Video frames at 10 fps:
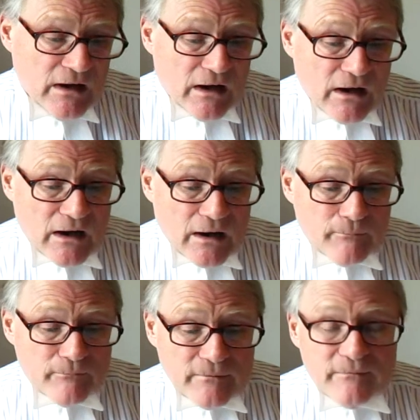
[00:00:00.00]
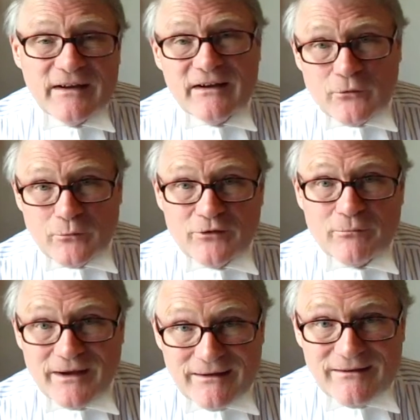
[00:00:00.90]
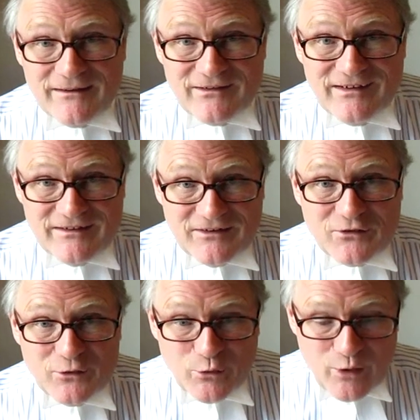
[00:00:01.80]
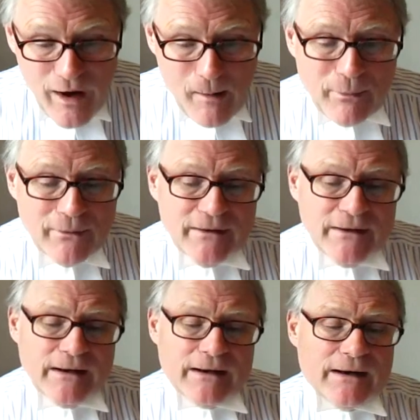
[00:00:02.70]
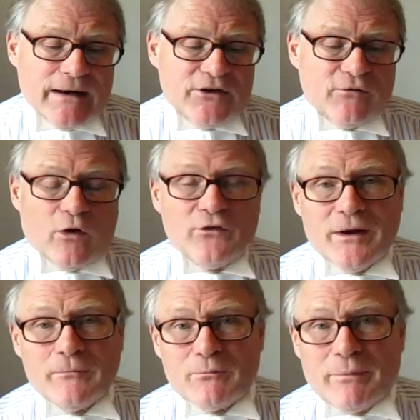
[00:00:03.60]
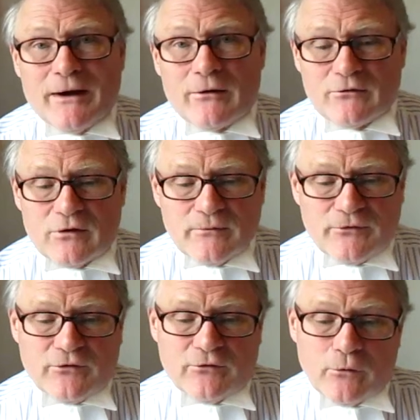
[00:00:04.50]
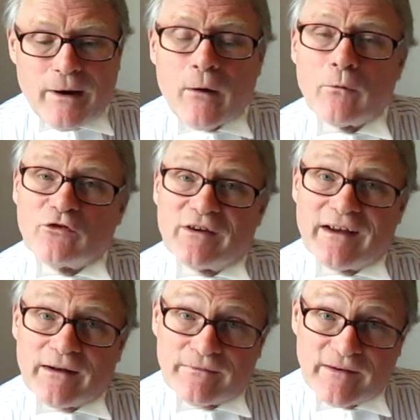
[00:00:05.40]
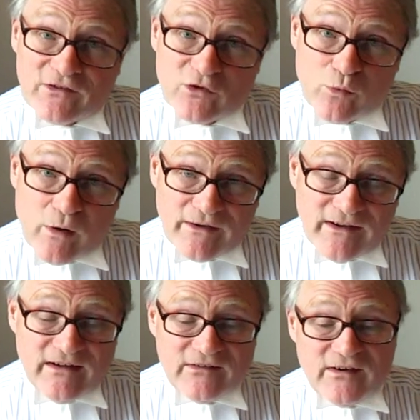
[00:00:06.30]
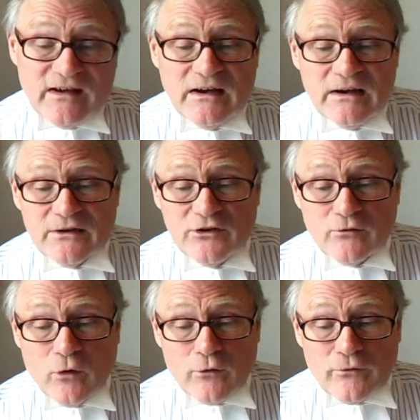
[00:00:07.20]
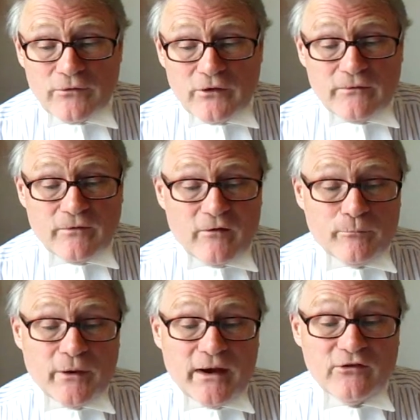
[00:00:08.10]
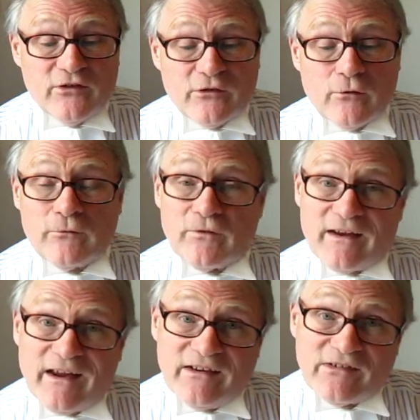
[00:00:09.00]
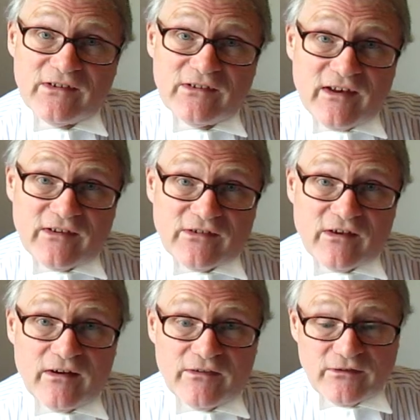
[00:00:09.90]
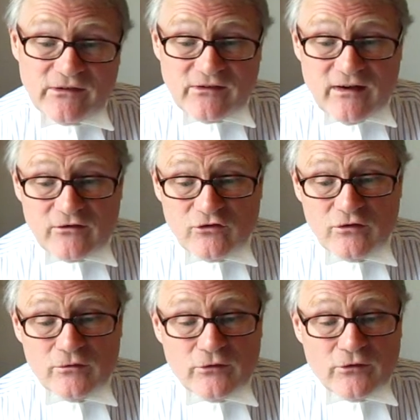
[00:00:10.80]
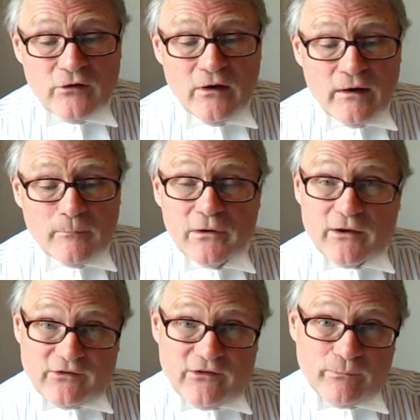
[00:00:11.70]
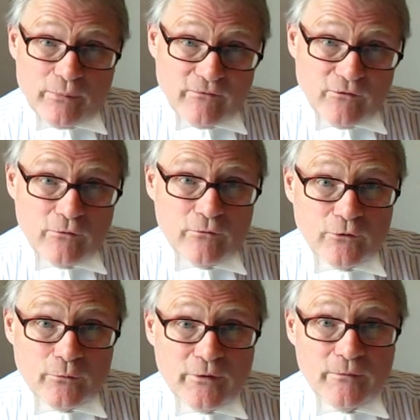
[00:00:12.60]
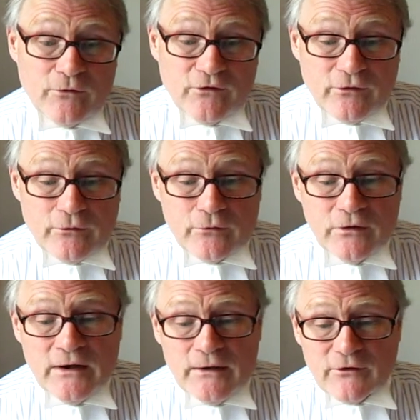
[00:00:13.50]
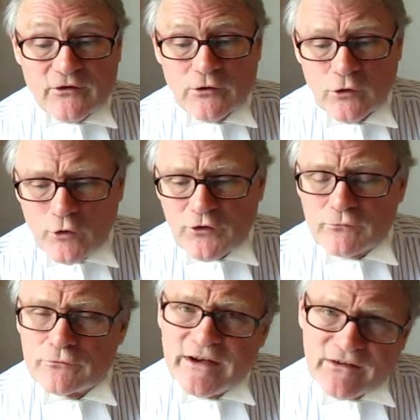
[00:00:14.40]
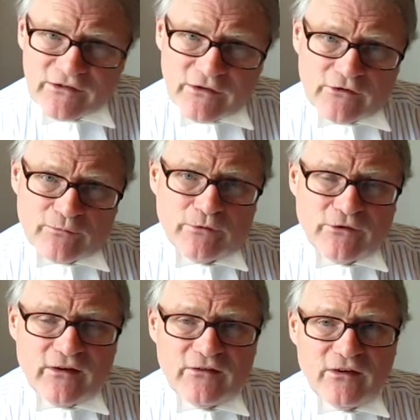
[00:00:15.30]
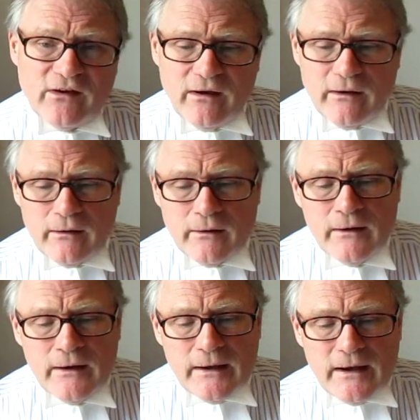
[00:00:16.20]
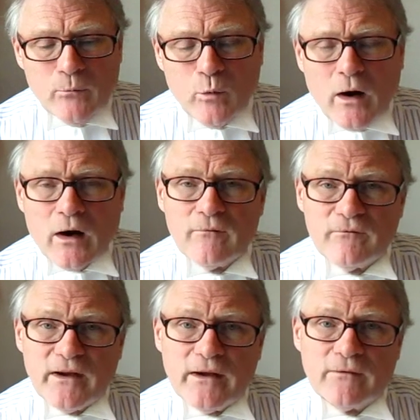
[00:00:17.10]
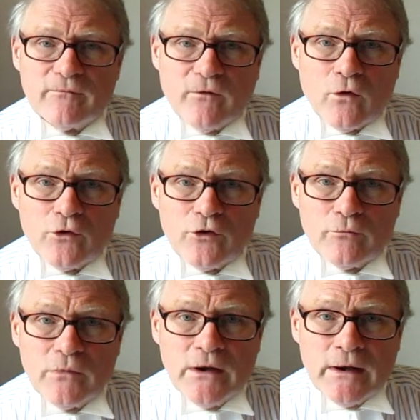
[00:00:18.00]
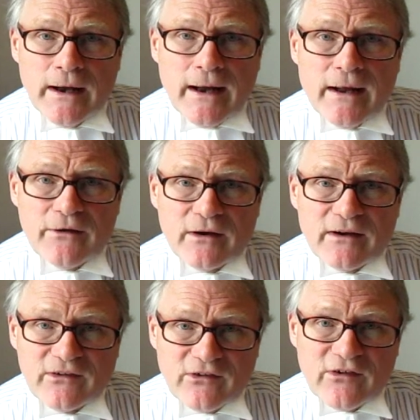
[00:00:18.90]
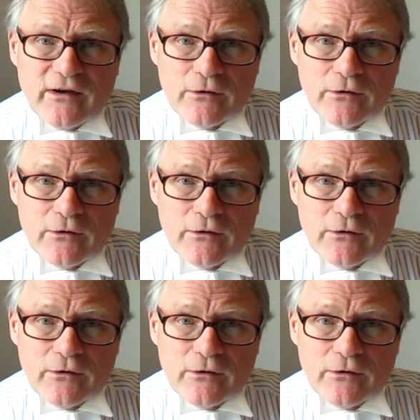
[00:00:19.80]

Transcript: In other words, make things easier to look up. You've got numbered paragraphs throughout, which again I think is quite easy. You've got 35 pages of the cases, essays and statutes, plus this bit of European material. There's a lot of research presented here in one convenient volume, and I can see a